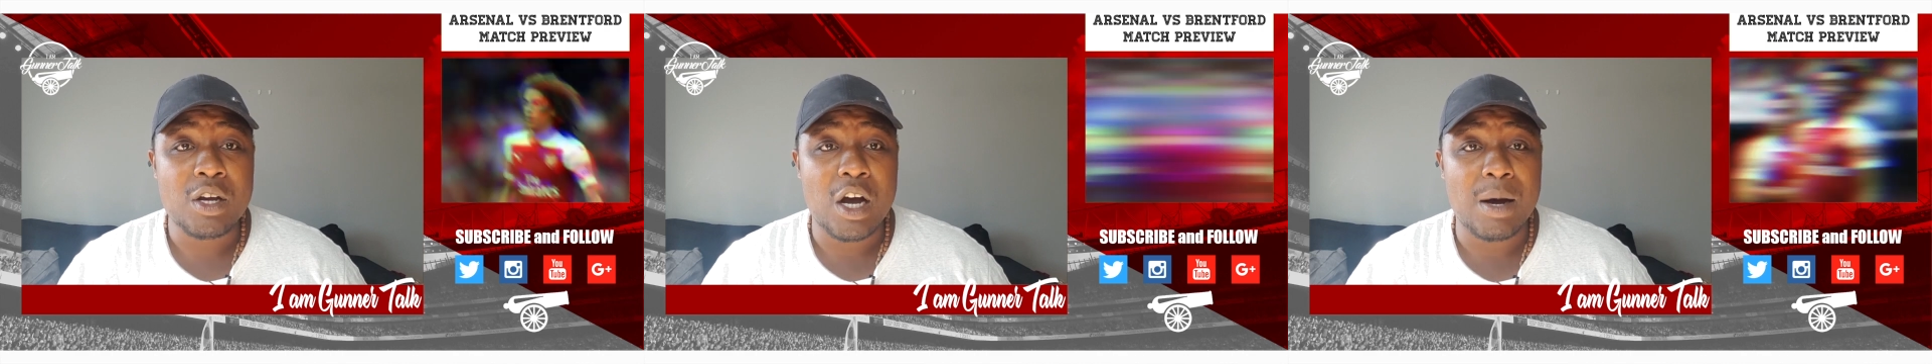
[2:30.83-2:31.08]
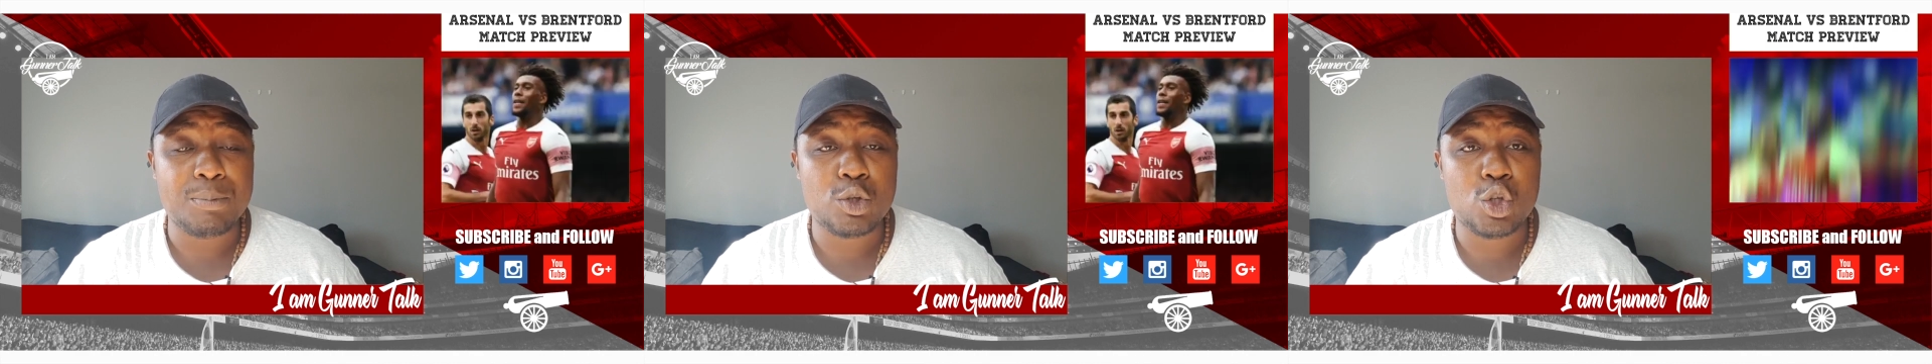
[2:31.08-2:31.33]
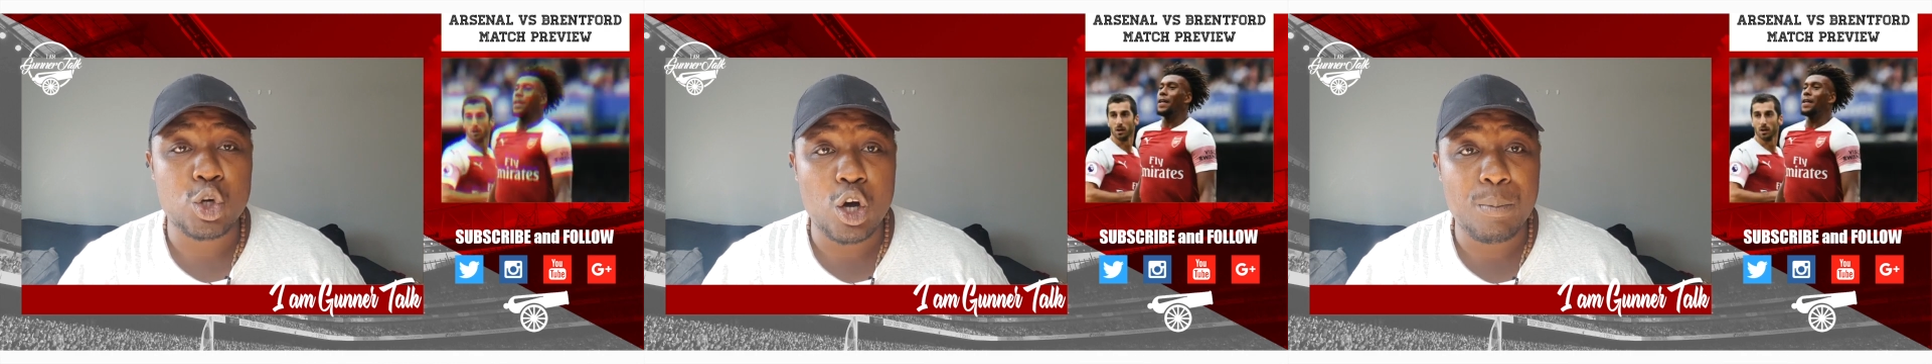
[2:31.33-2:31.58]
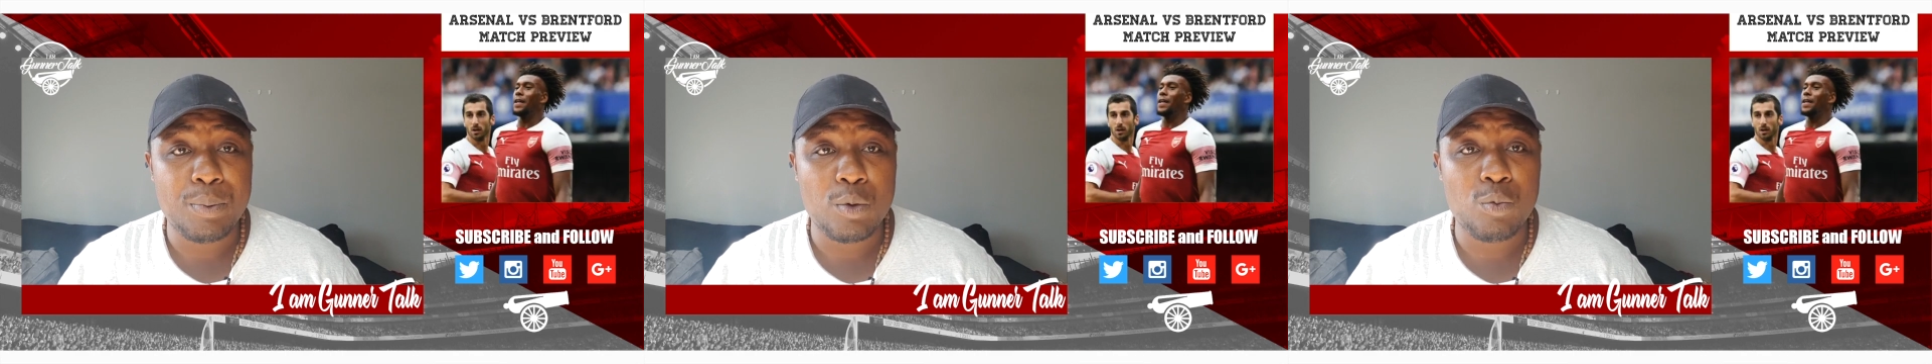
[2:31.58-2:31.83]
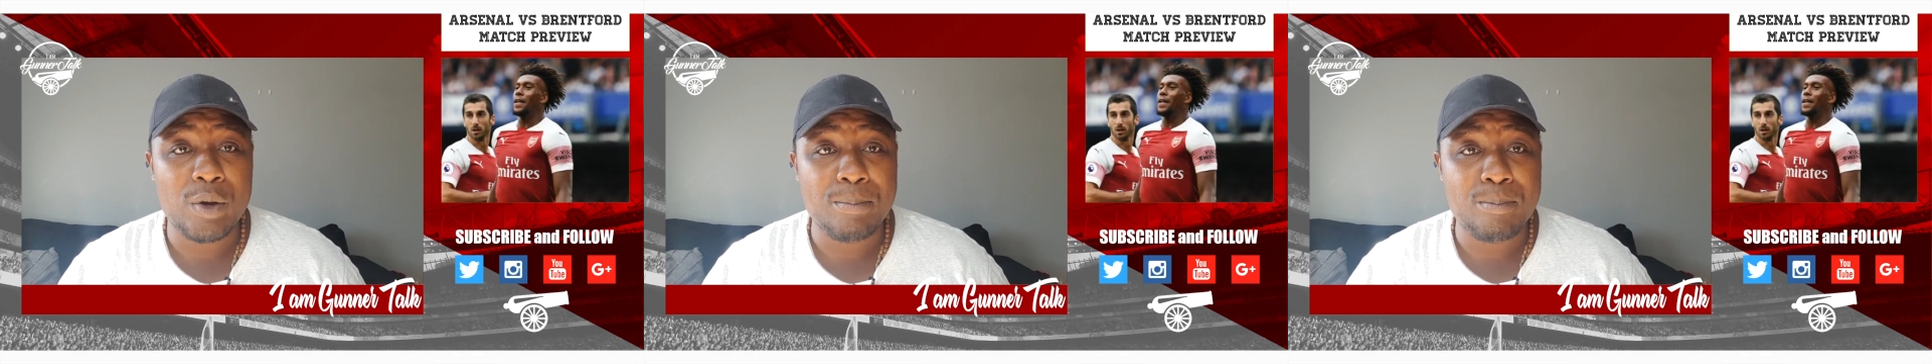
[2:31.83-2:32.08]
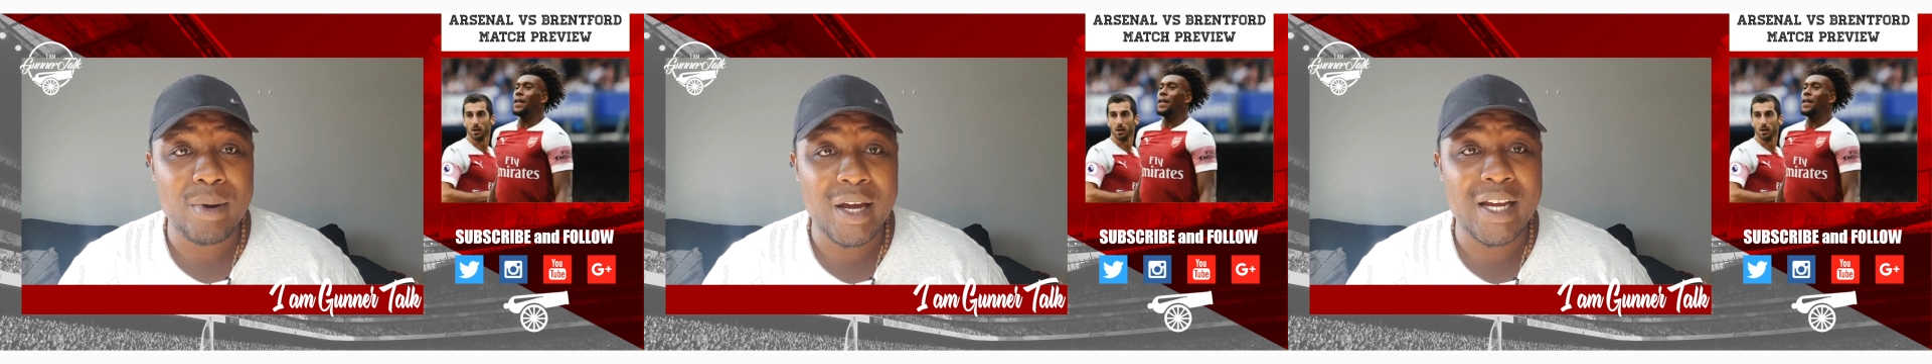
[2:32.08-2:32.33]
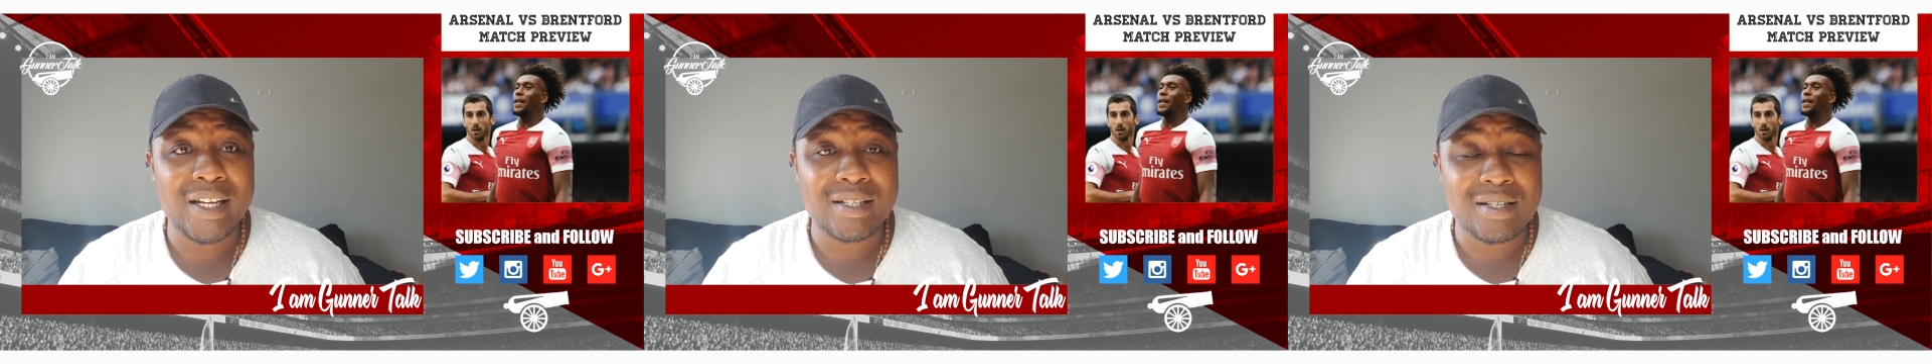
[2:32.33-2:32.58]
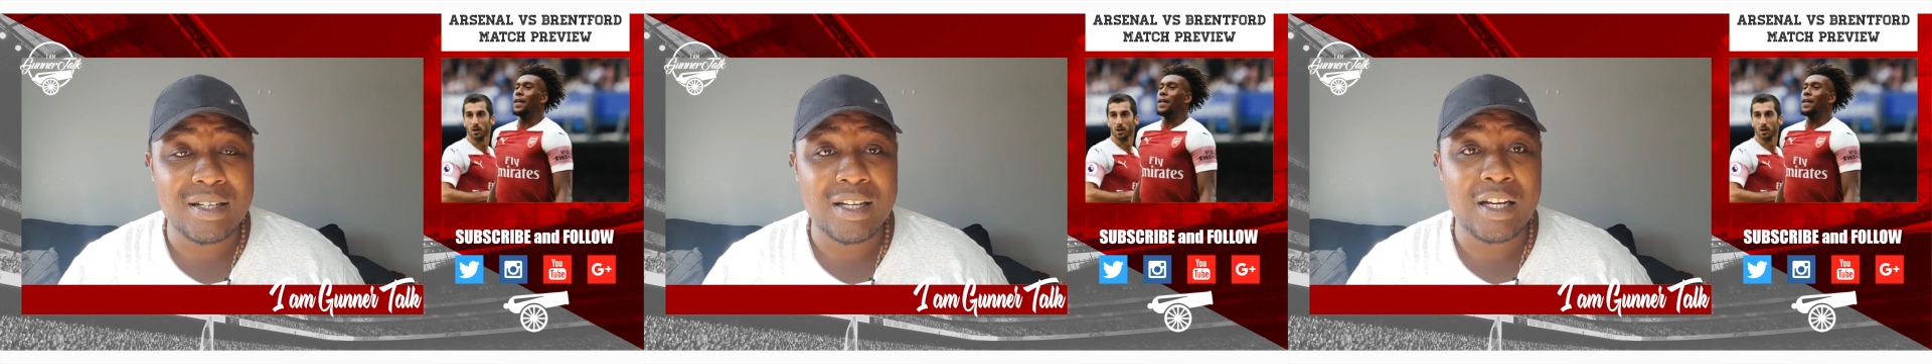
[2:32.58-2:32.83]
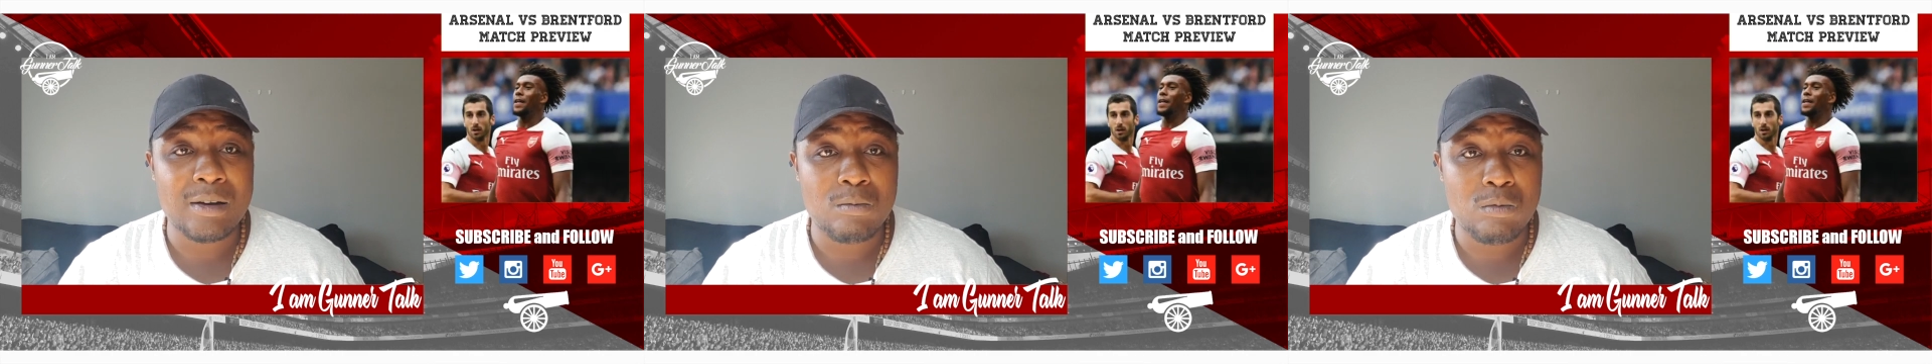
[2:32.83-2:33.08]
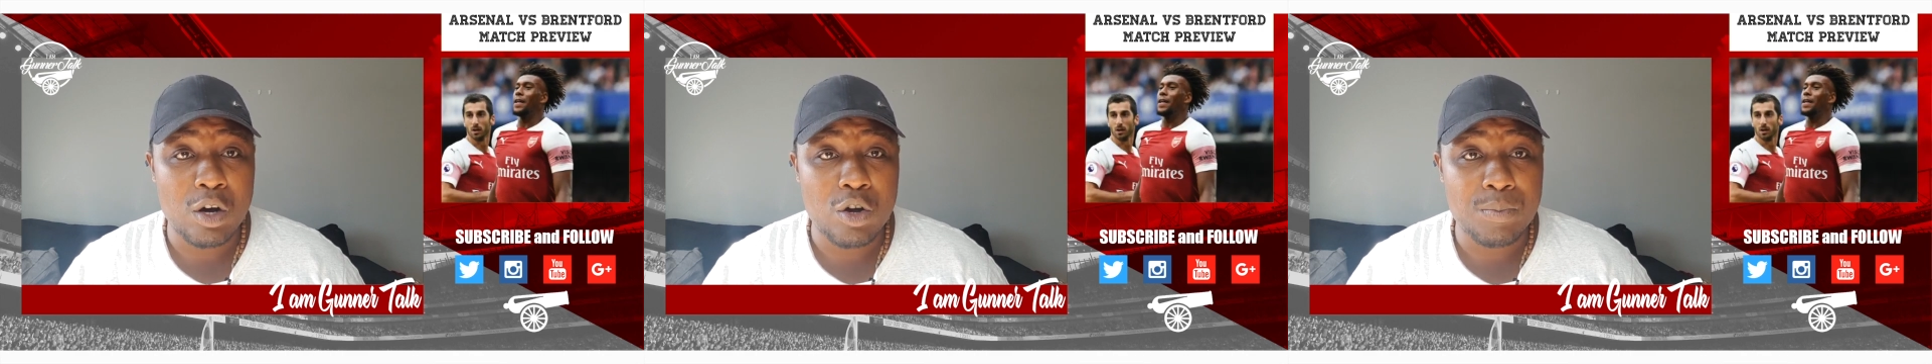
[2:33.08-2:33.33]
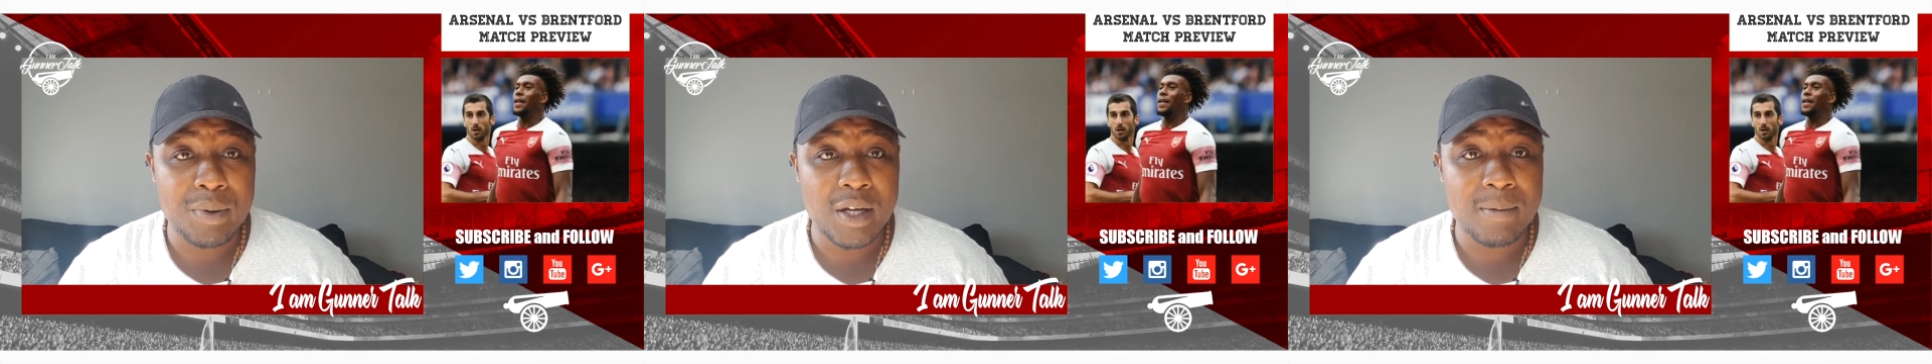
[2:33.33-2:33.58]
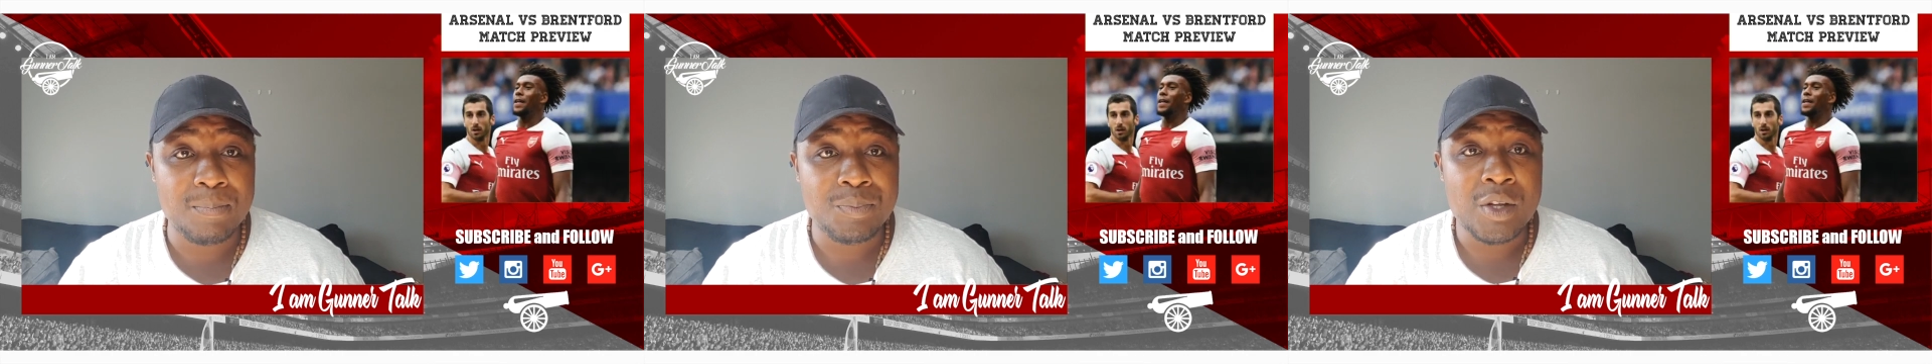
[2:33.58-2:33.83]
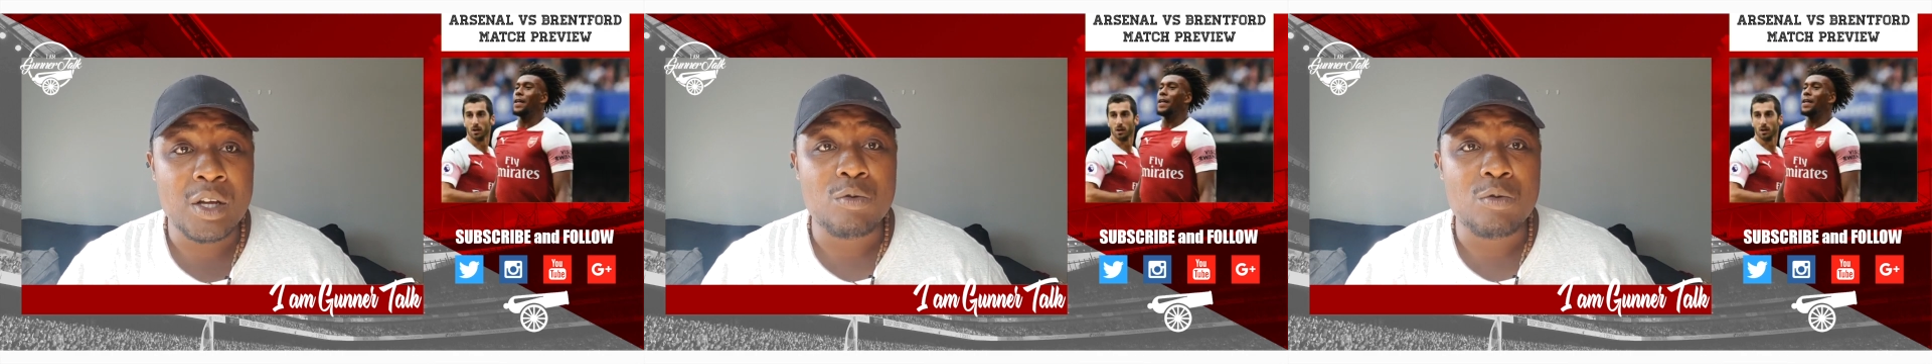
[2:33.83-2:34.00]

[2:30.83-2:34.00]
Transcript: Up top, we may see Iwobi.